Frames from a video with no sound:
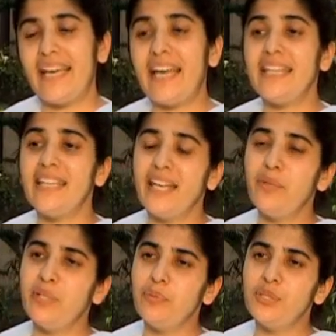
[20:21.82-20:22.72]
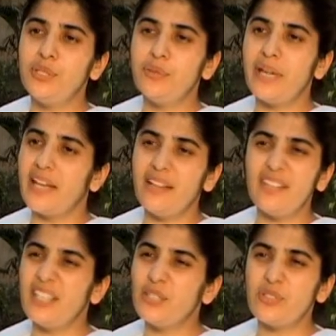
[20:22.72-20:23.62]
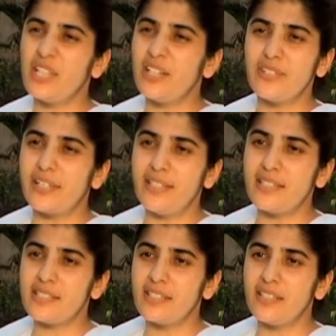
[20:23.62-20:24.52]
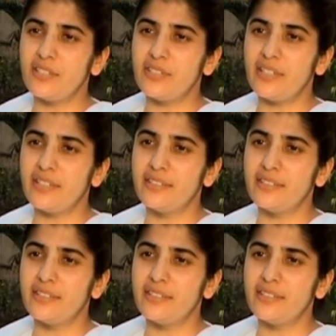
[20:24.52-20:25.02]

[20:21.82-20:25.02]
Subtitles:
And then we would do anything to change our destiny today.